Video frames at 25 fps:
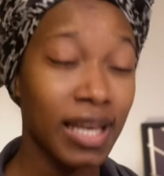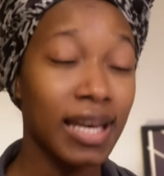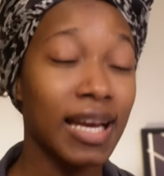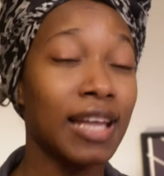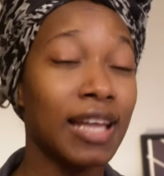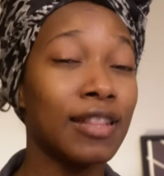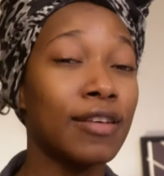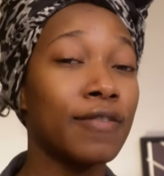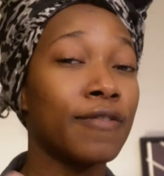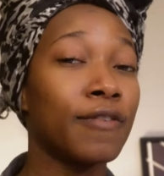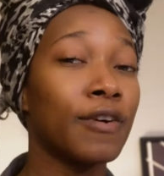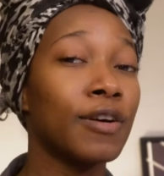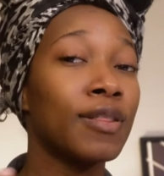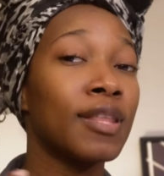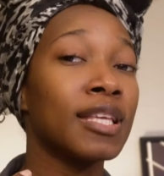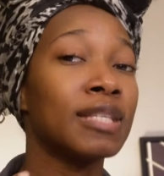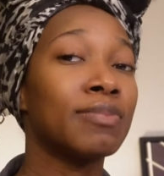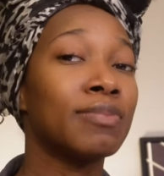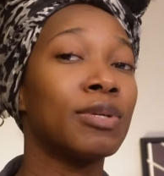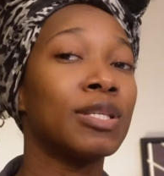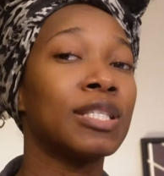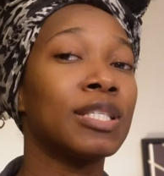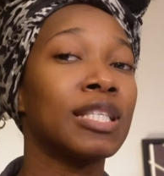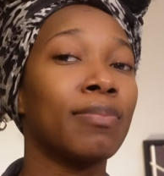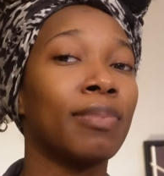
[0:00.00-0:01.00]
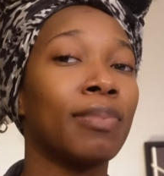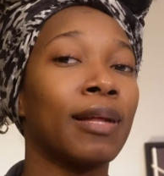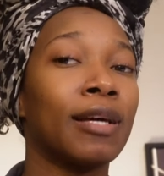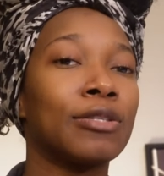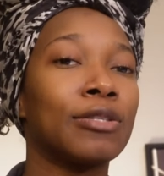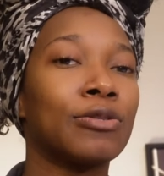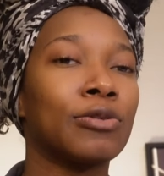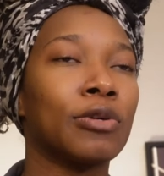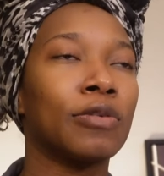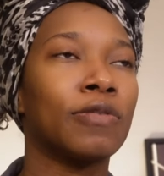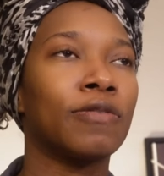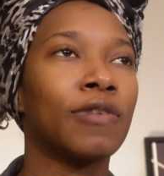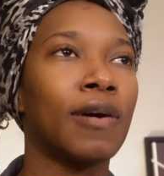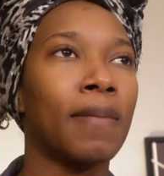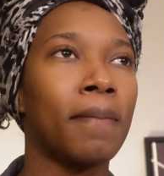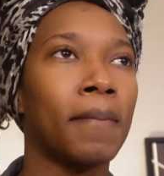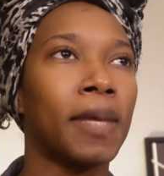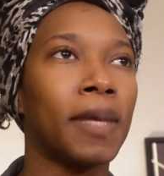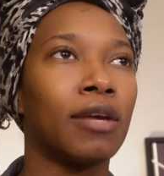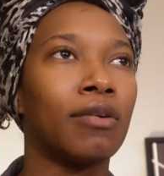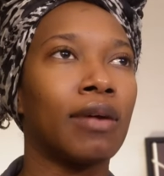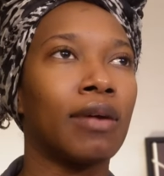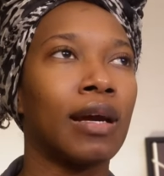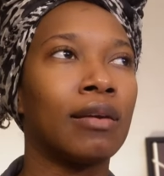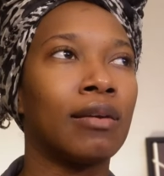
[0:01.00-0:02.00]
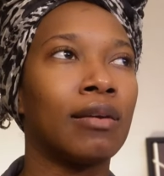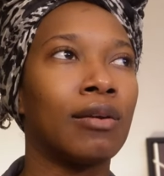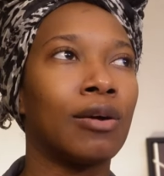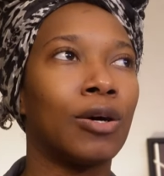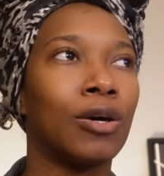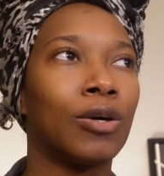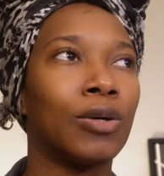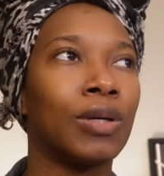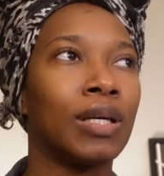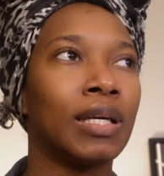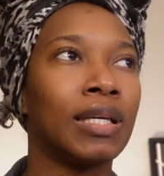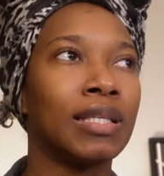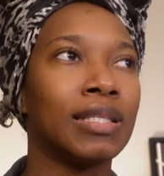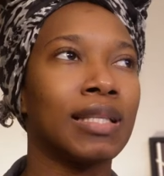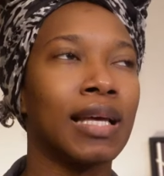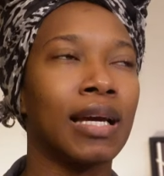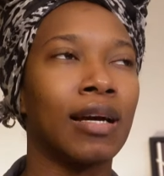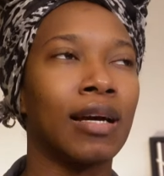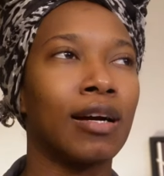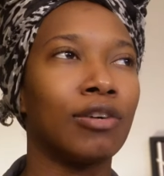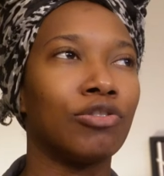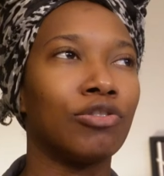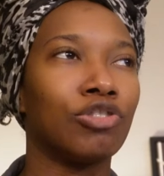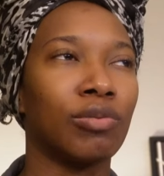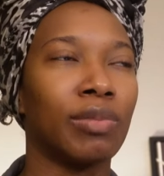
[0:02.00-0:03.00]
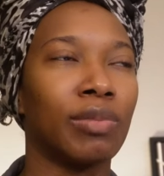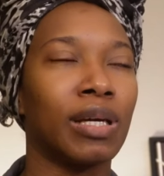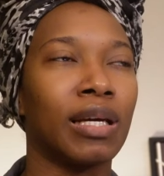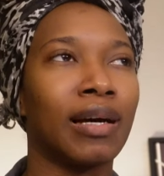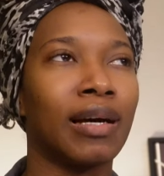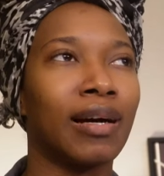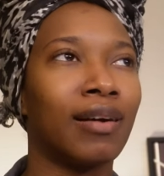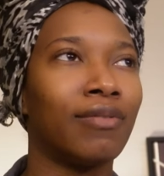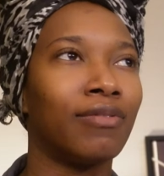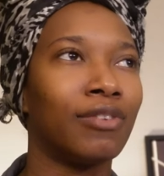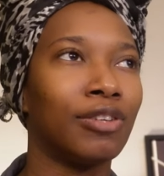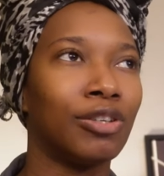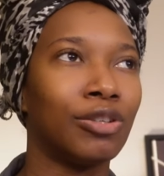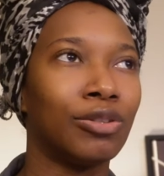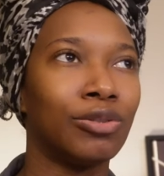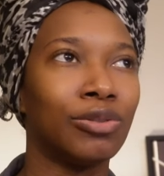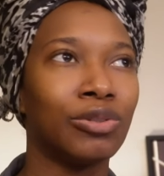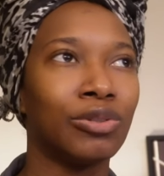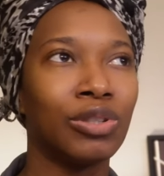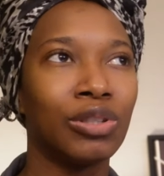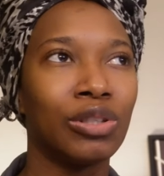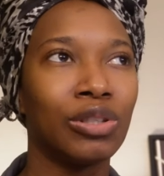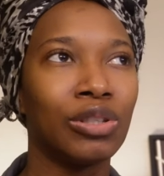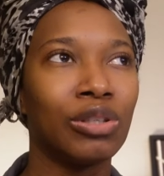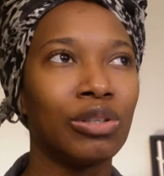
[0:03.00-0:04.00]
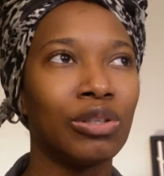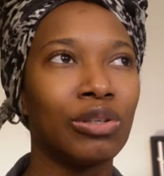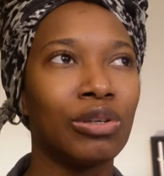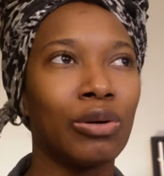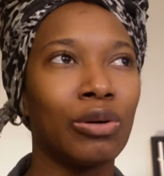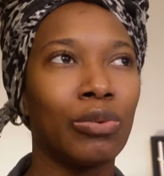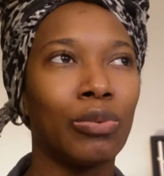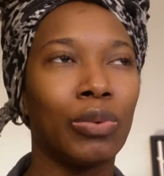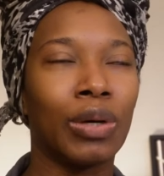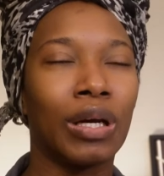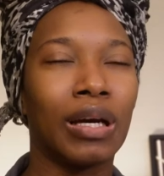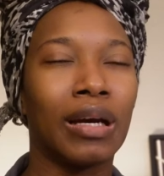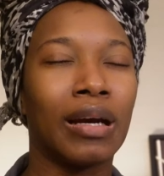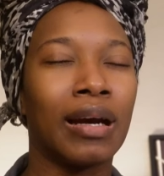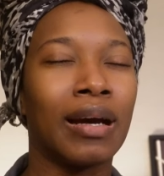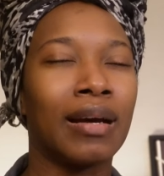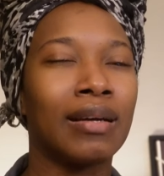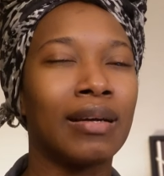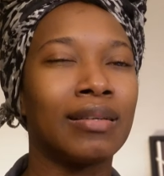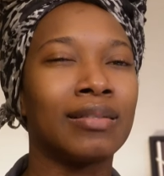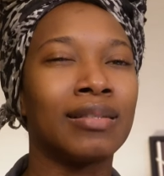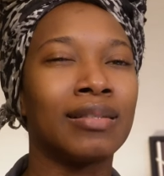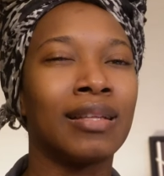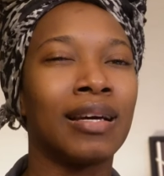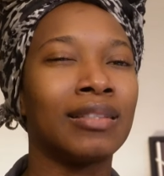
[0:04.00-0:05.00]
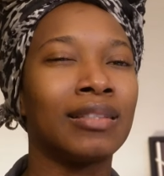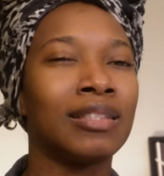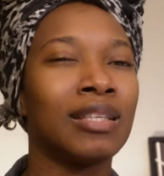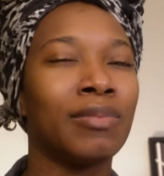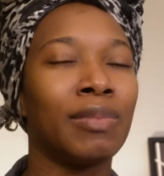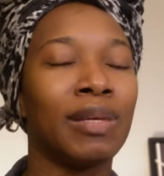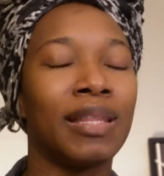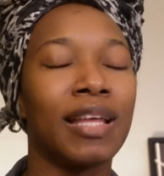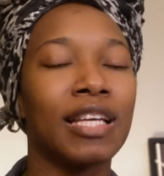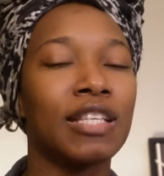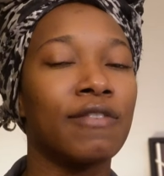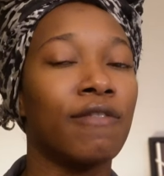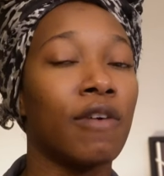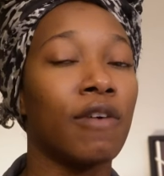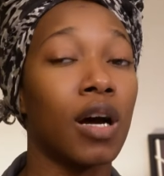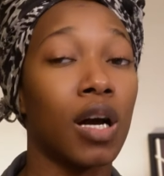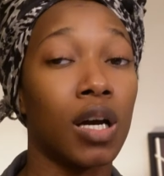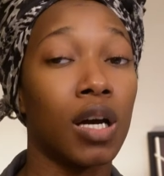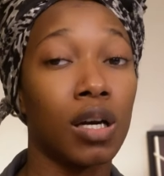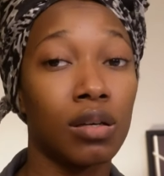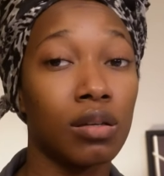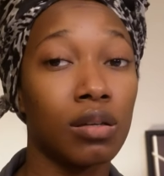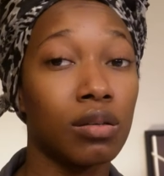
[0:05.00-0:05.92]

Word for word: and the furthest beauty supply store from me right now is like on Jamaica Avenue whereas like to me that's far